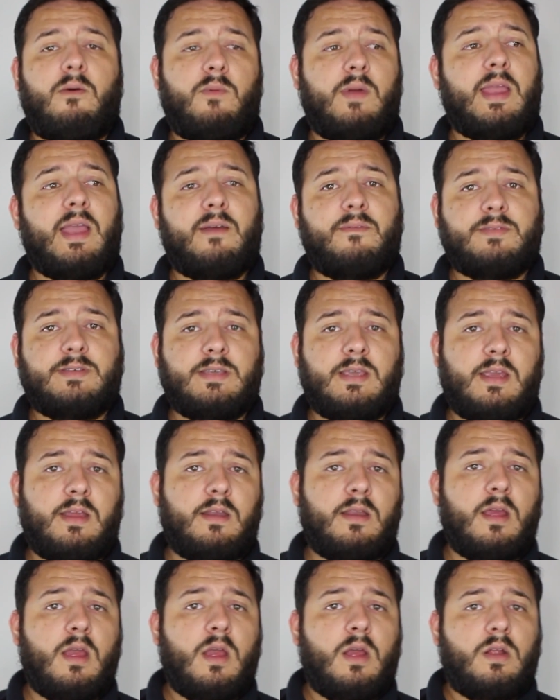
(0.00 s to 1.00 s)
We have
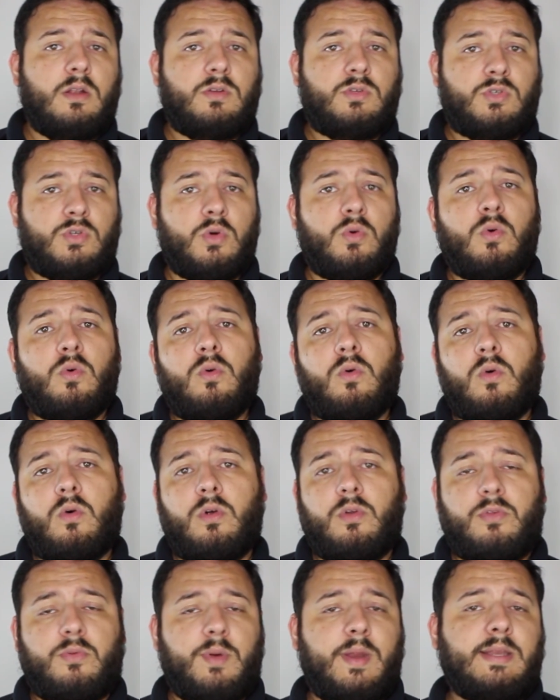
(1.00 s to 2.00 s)
seen 2
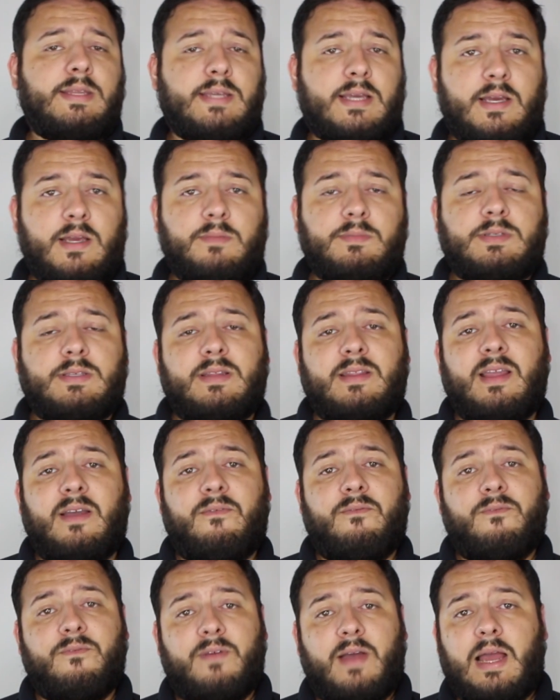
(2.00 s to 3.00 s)
or 3 times
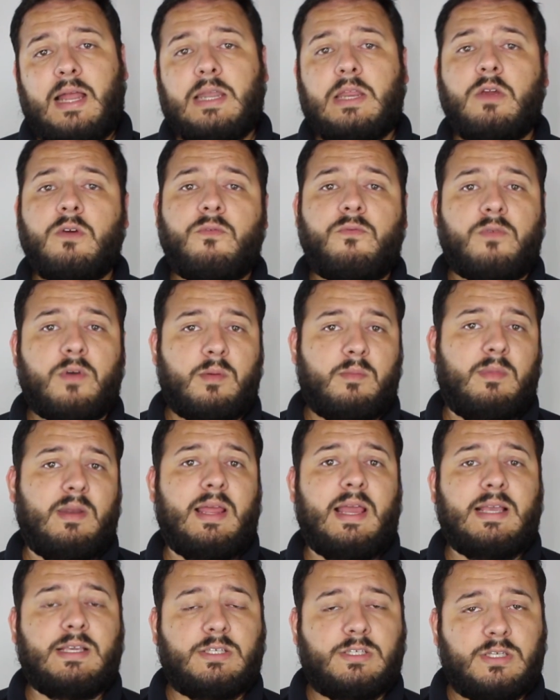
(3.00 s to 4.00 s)
the value from
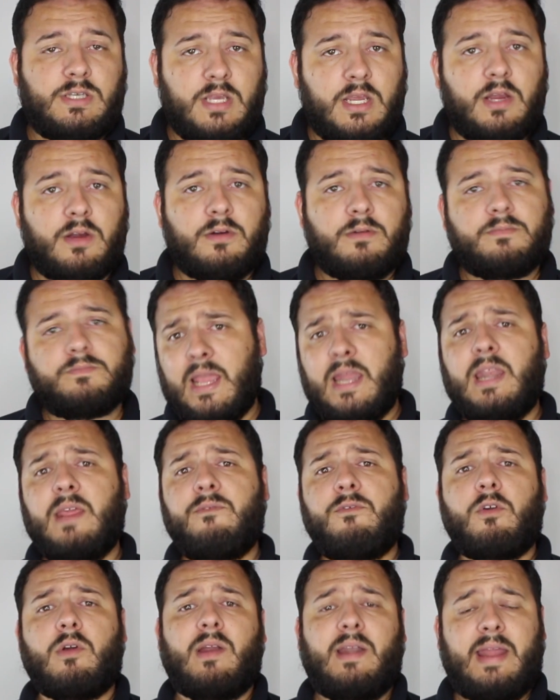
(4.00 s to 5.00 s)
last year, and
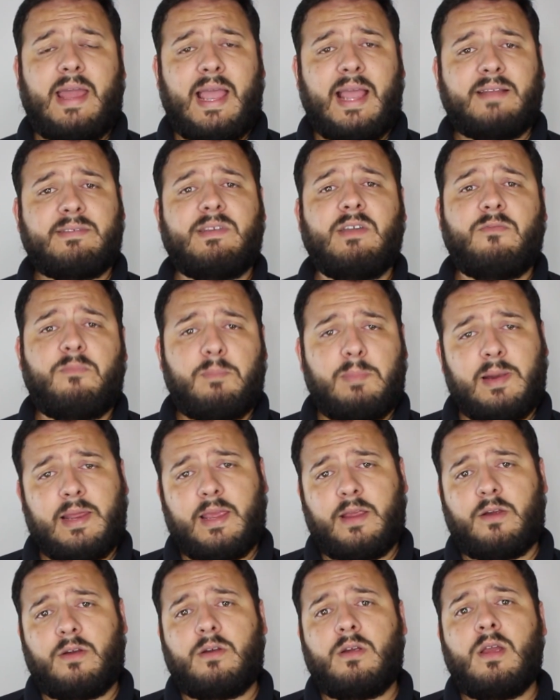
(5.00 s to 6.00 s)
if you're an active
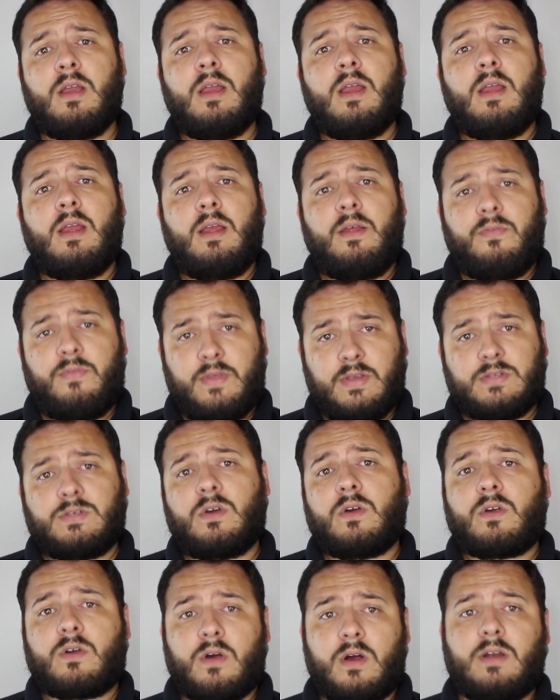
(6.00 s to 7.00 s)
player, these
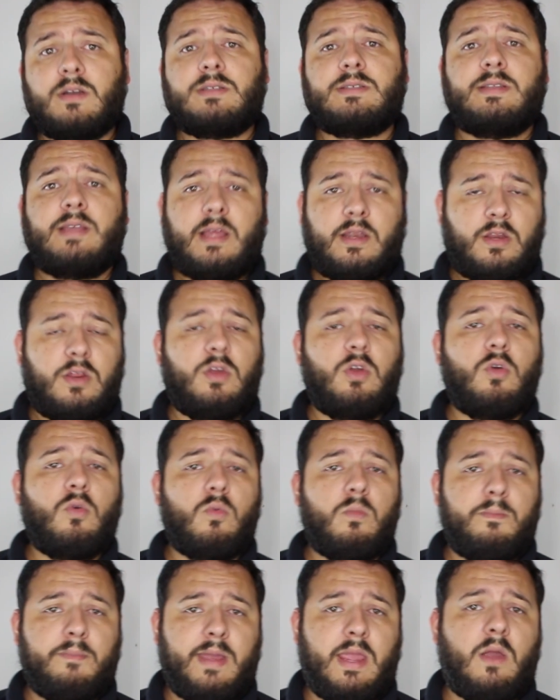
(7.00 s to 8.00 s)
are cards that
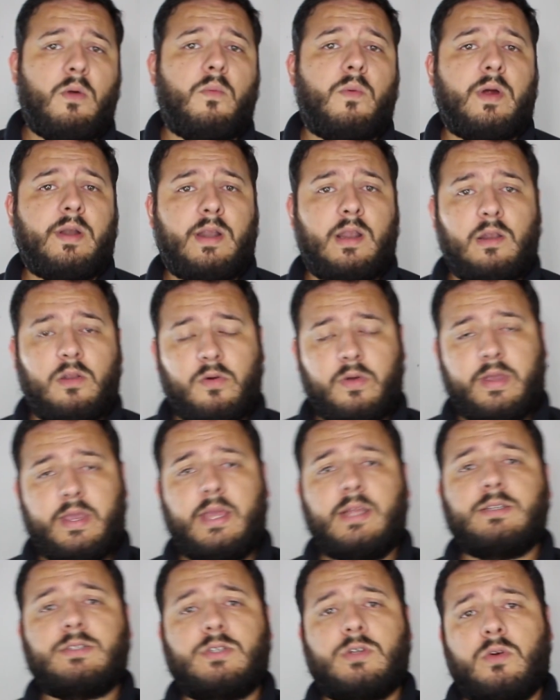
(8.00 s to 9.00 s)
you may want to look
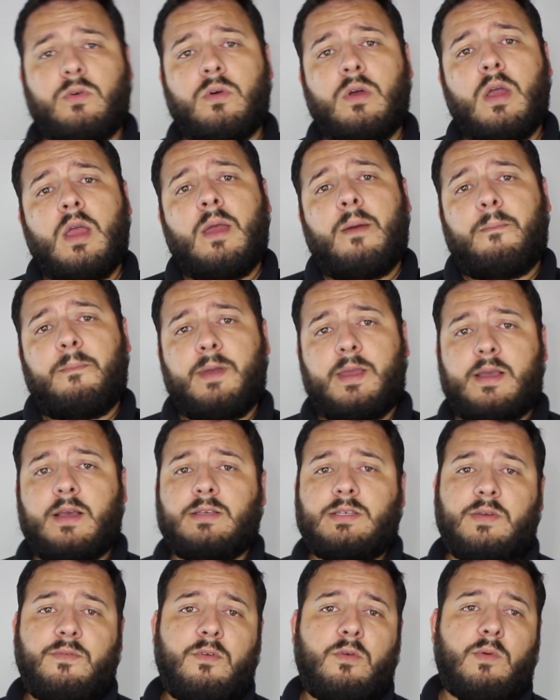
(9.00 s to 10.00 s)
into,
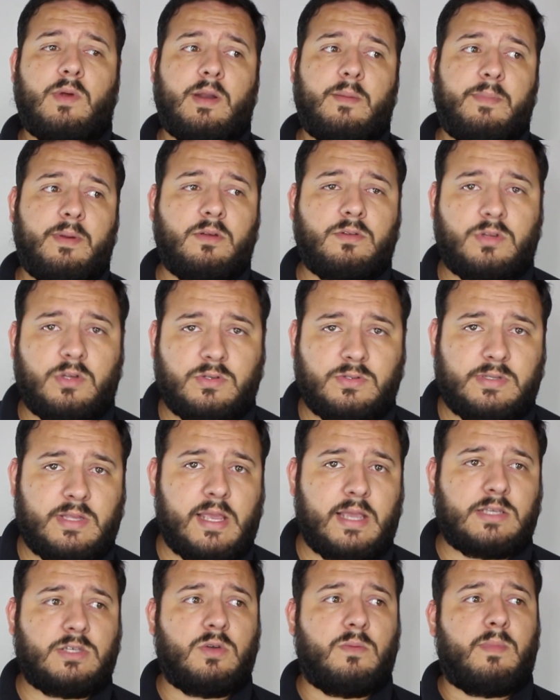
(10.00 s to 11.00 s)
because if you want to build those
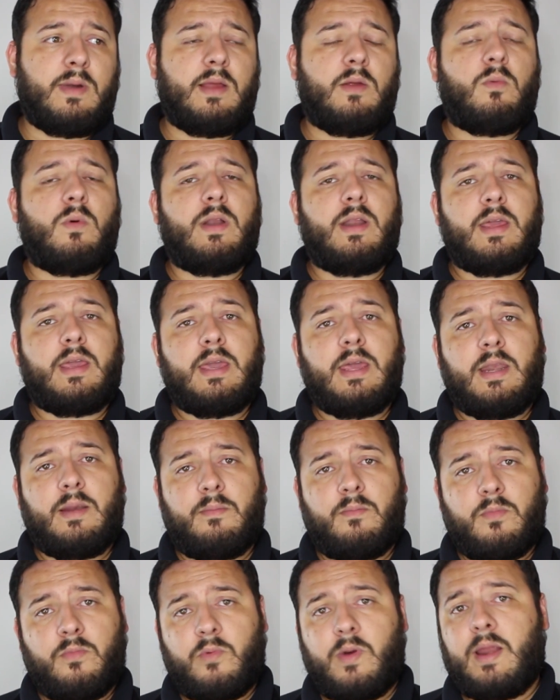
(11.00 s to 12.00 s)
decks, you might want to get
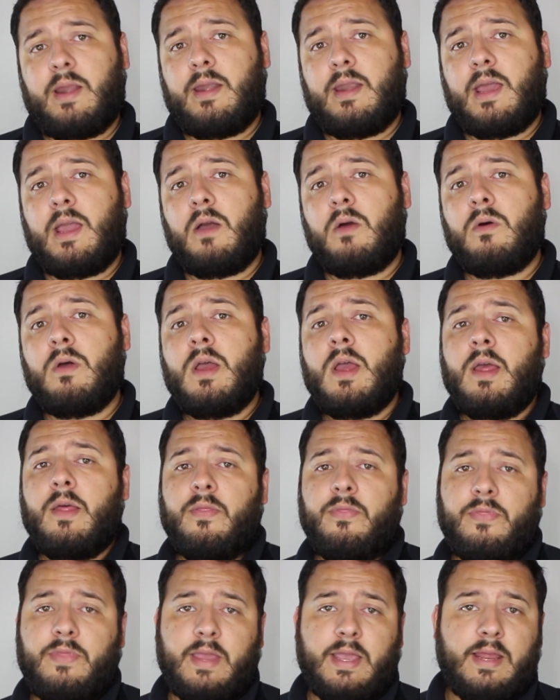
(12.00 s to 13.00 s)
them right now,
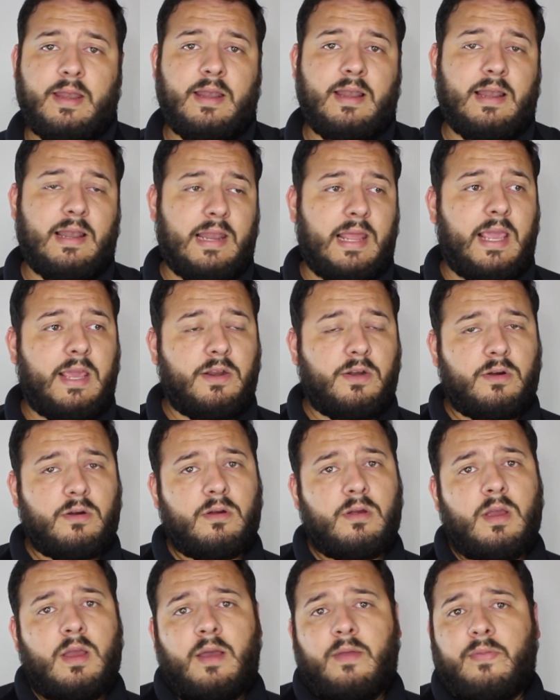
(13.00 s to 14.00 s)
then
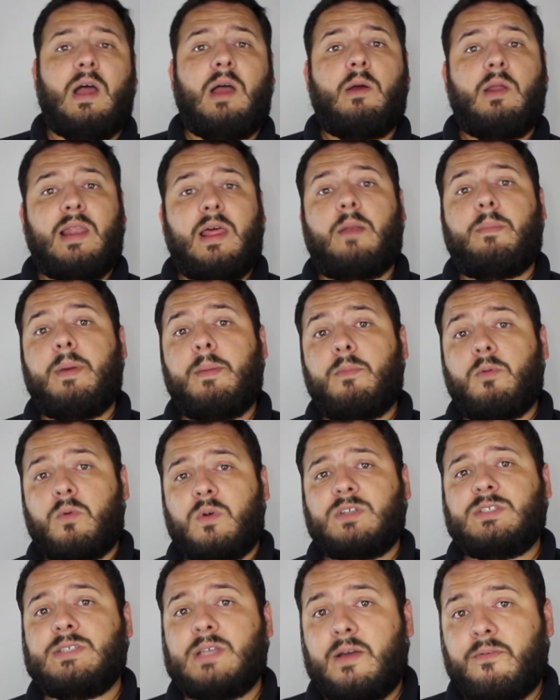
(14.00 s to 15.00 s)
later. A lot of people
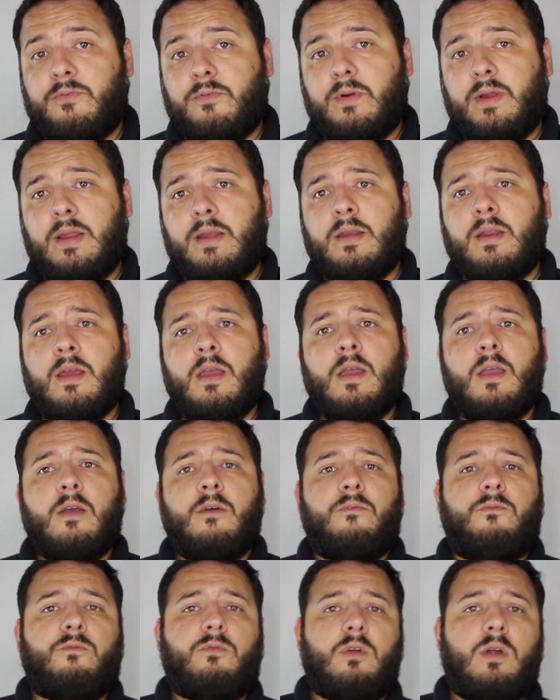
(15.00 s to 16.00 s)
were suffering
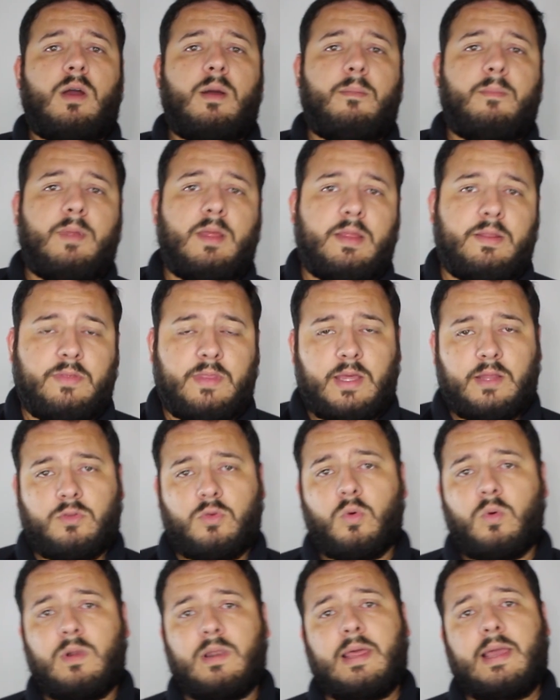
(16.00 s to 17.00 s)
from the
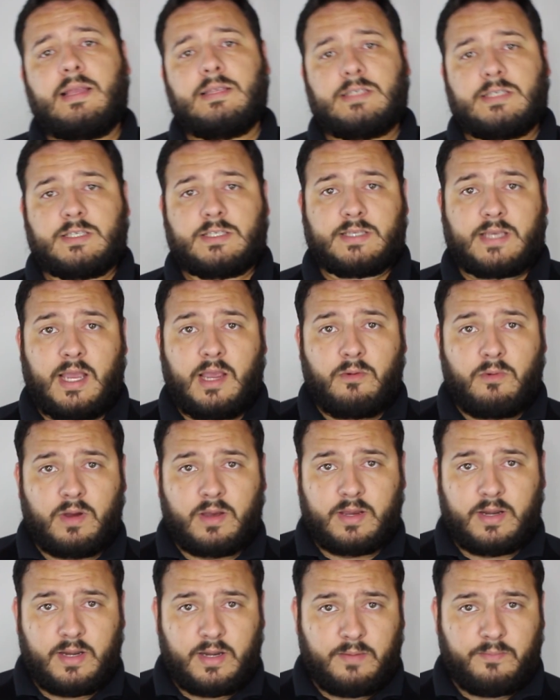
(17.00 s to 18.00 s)
dual lands
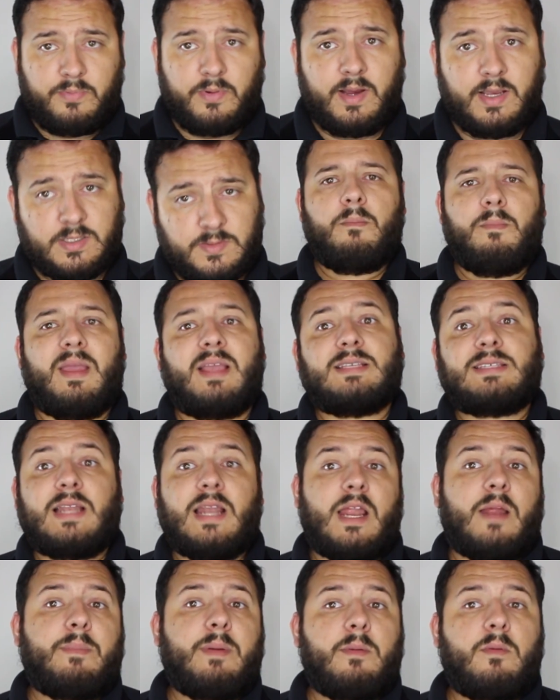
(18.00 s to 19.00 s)
skyrocketing in price because a
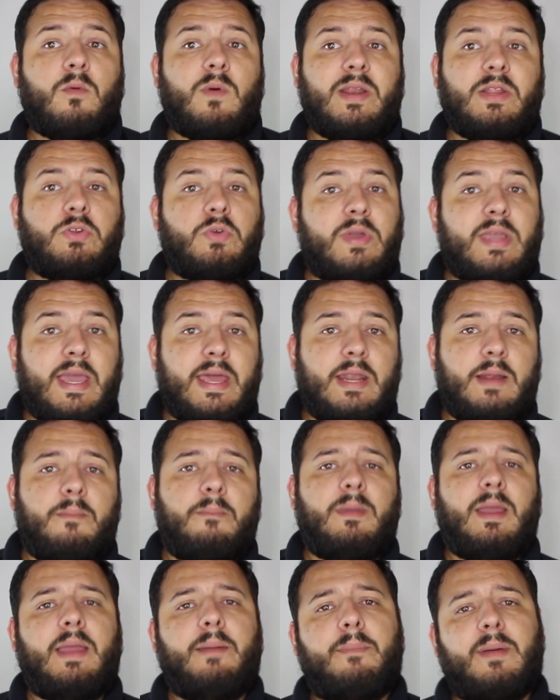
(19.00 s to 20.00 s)
lot of people wanted to get
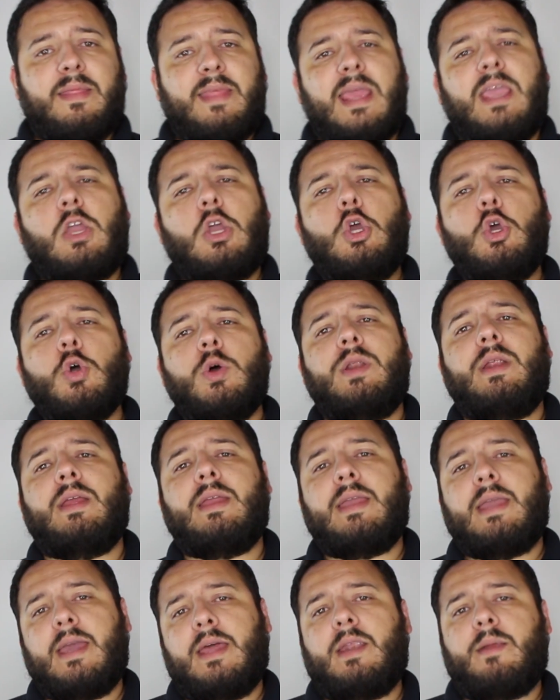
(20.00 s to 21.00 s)
them, but they
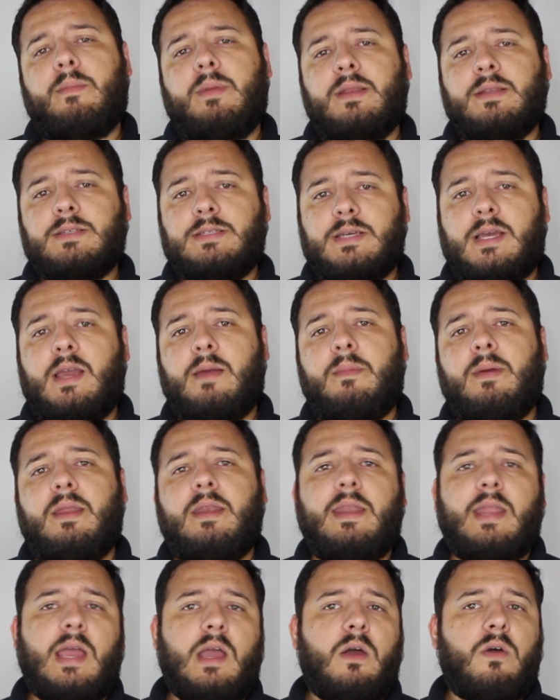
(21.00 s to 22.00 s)
couldn't get them in time,
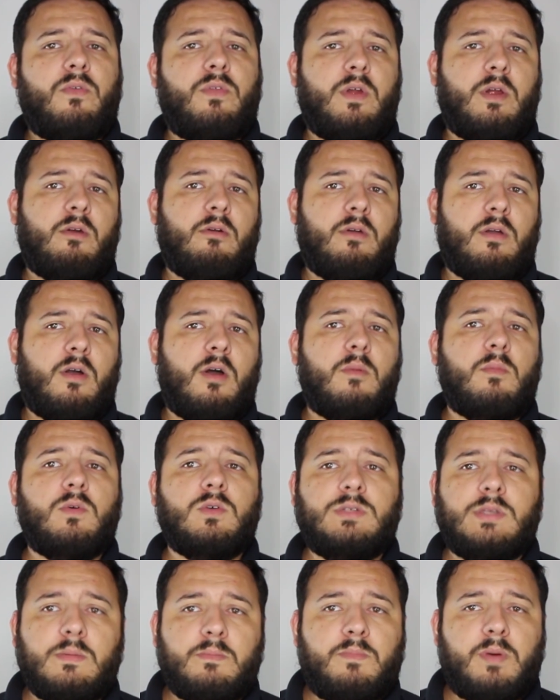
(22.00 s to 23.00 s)
and now they're
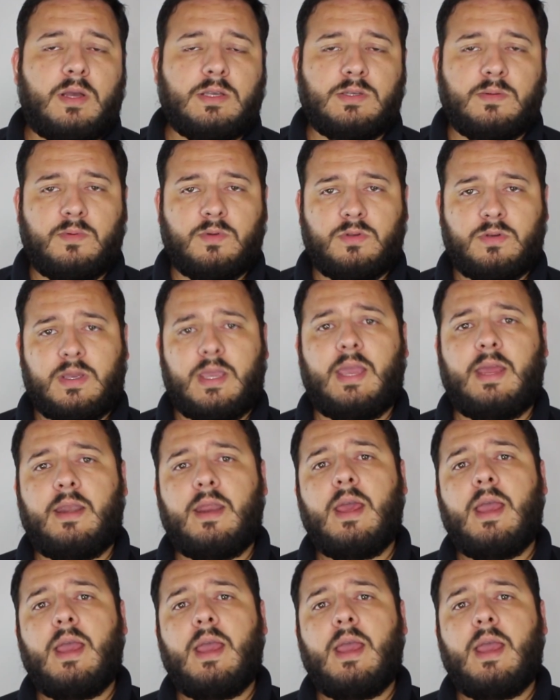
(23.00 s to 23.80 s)
almost impossible to get